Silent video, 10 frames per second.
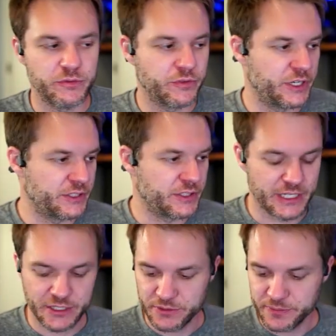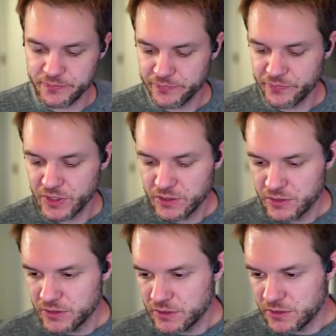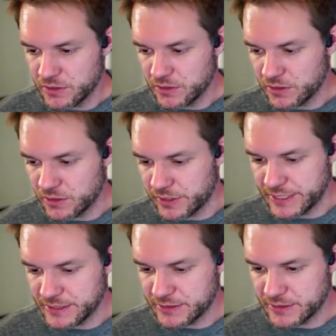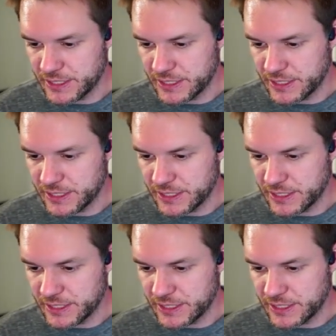before you get to the next one. All right,